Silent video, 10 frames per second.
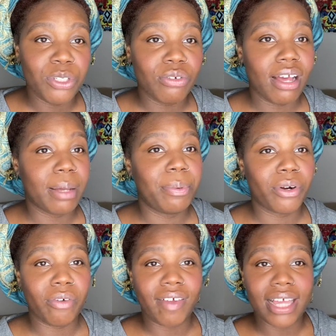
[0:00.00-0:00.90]
I could put
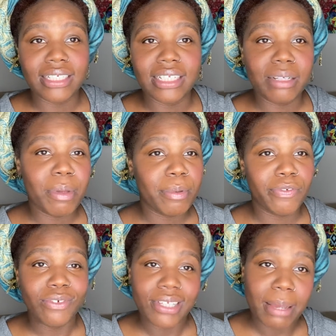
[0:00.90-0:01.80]
on Vaseline maybe a
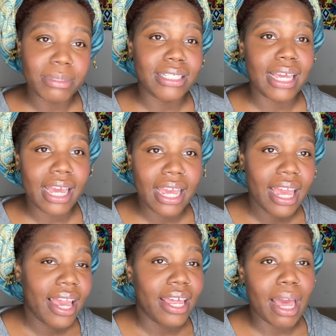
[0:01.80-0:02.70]
few times a day
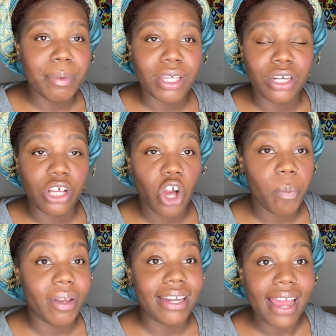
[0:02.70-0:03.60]
and I'll be good to go.
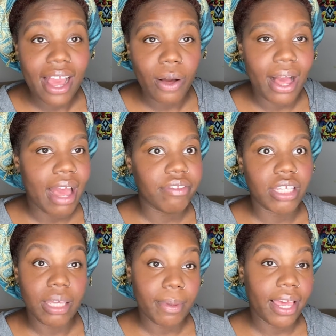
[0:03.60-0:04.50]
But now I have to
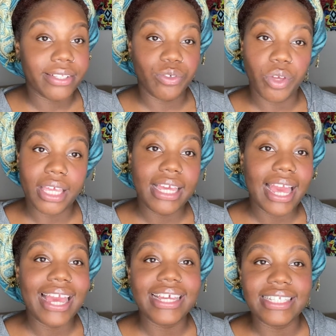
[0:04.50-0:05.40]
keep
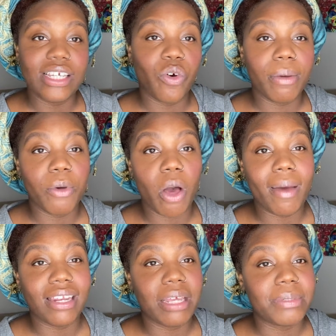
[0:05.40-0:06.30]
Anndddd ointment on
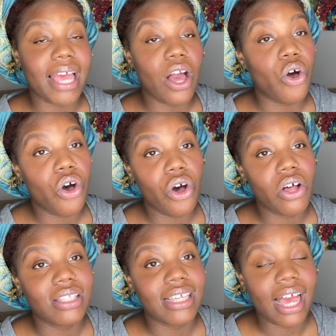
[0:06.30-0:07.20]
my lips at
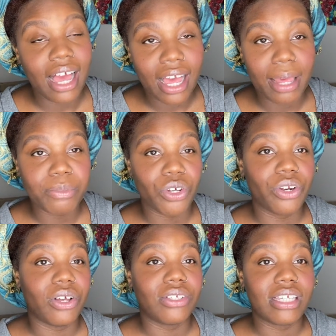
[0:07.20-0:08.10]
all times, or
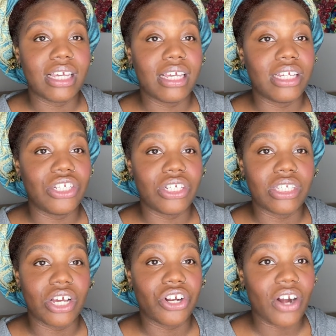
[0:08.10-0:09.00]
else it is just
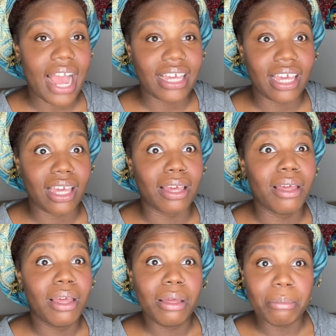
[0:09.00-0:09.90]
a cracking
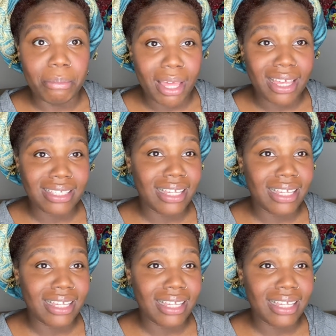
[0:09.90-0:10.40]
mess.